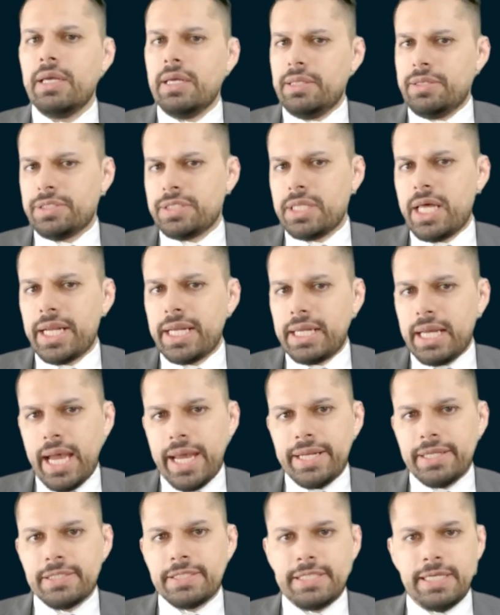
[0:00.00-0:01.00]
there's a lot of
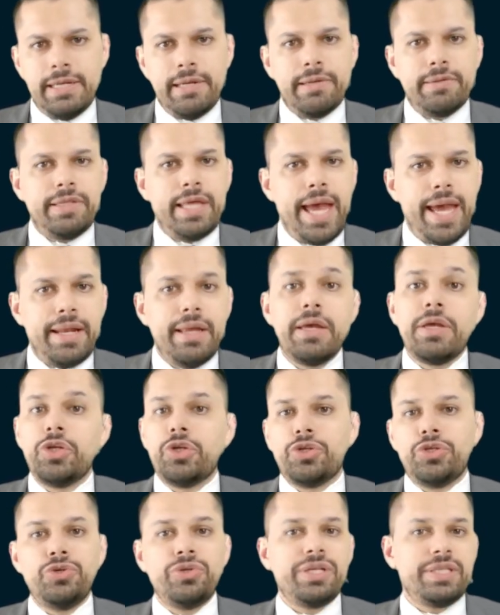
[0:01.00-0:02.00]
guidance here that
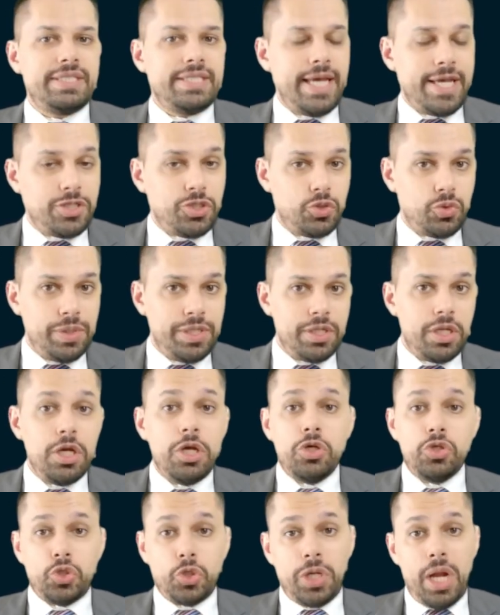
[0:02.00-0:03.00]
your unit test suite
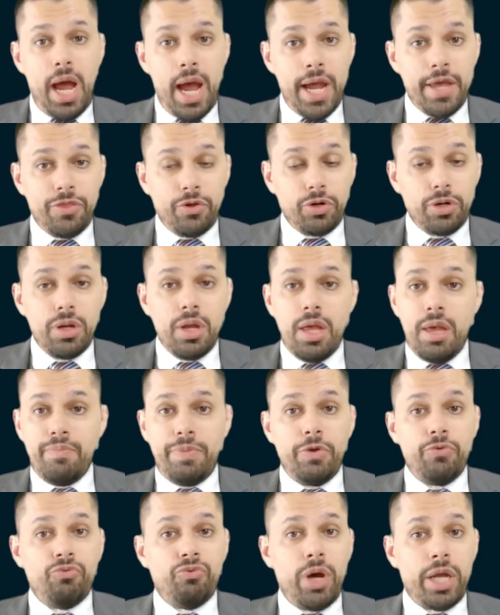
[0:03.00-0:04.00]
should either
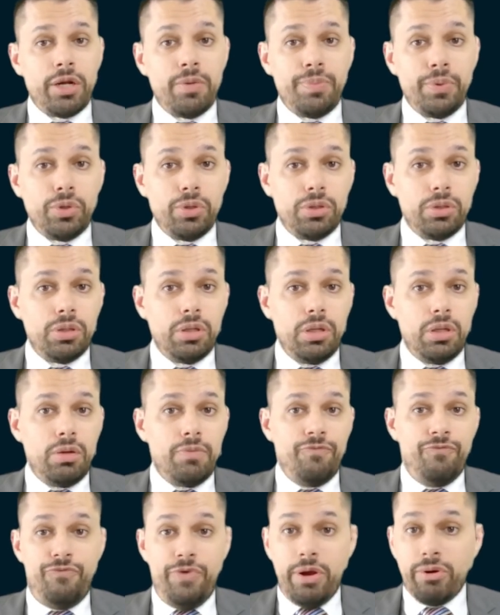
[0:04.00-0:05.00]
be runnable
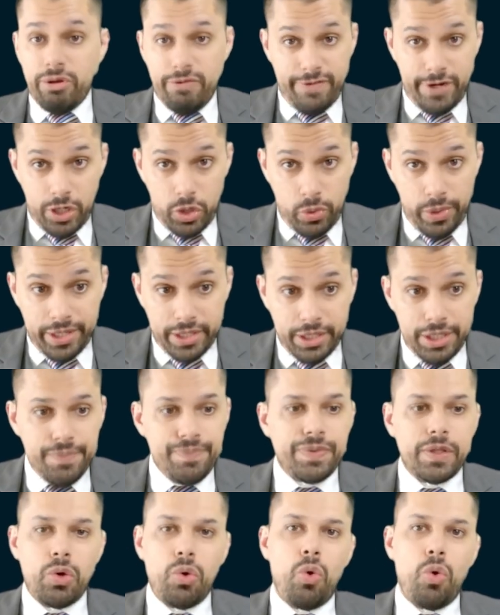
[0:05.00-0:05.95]
very, very quickly,